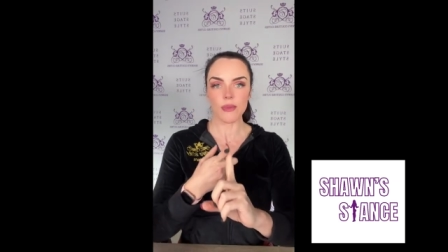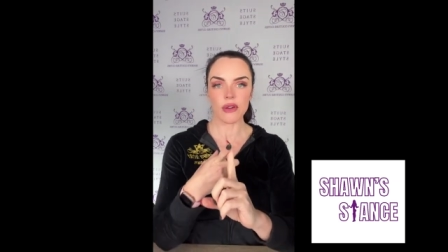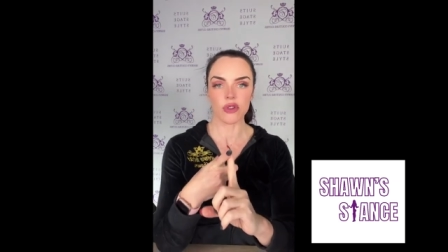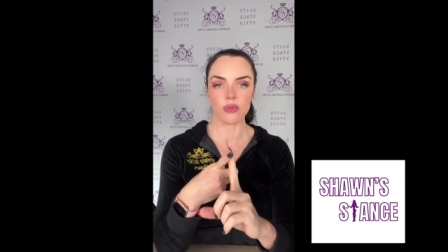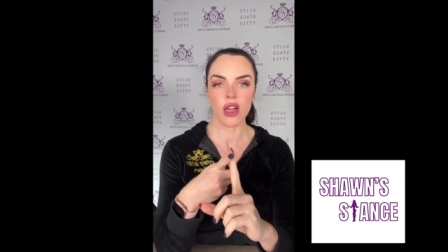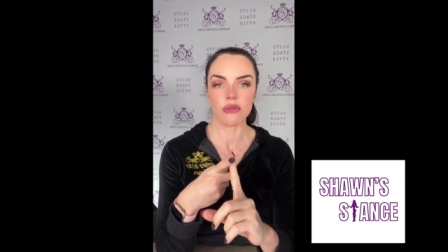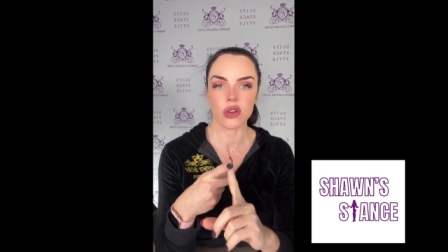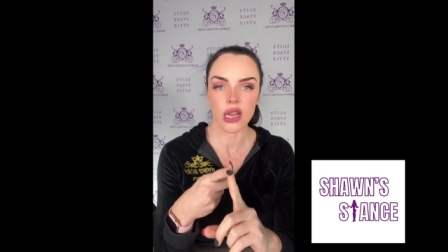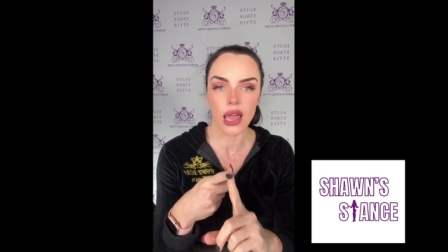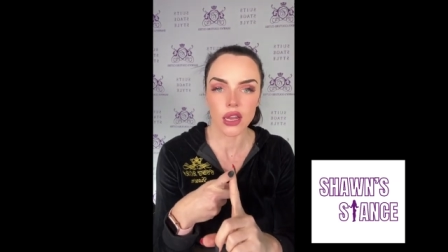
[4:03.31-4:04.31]
up every
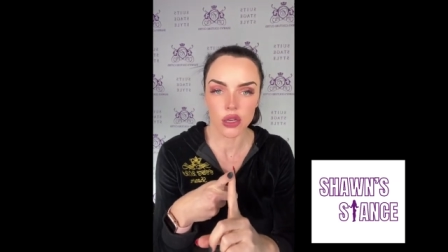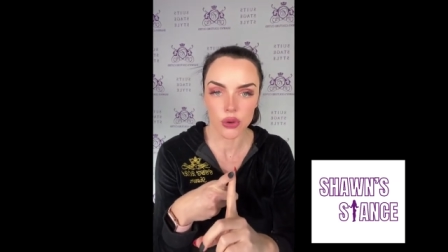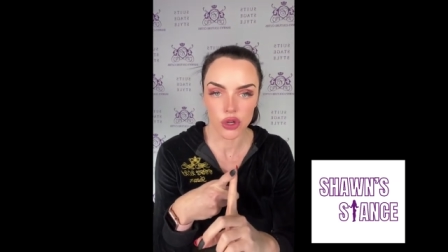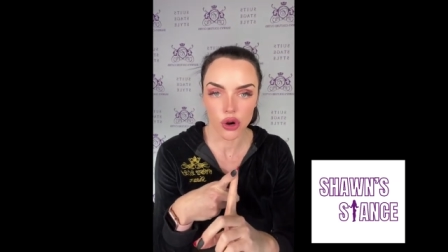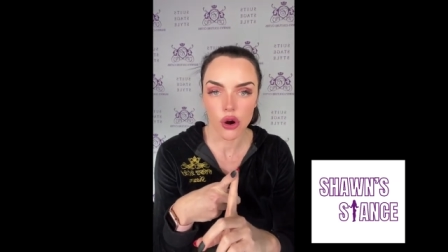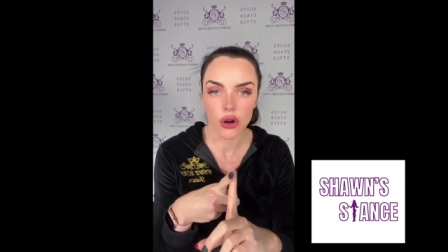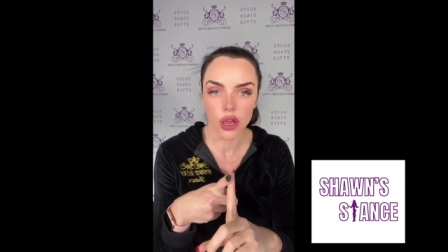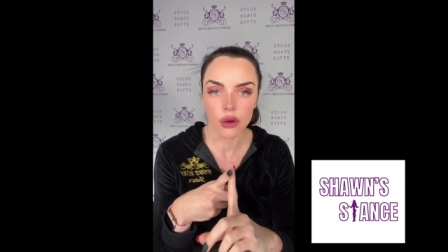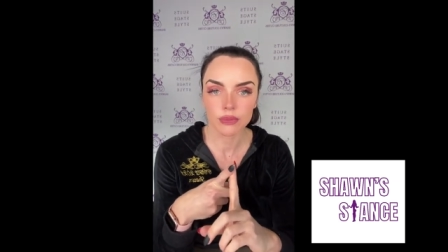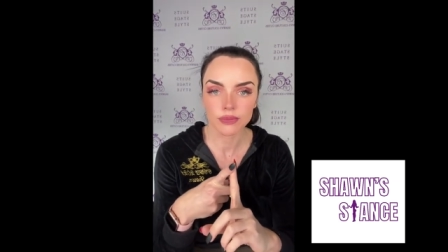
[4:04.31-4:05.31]
every day and doing your
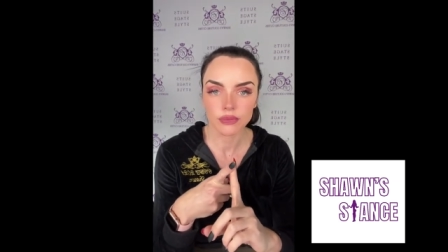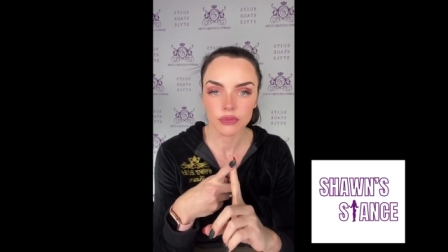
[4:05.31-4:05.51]
cardio.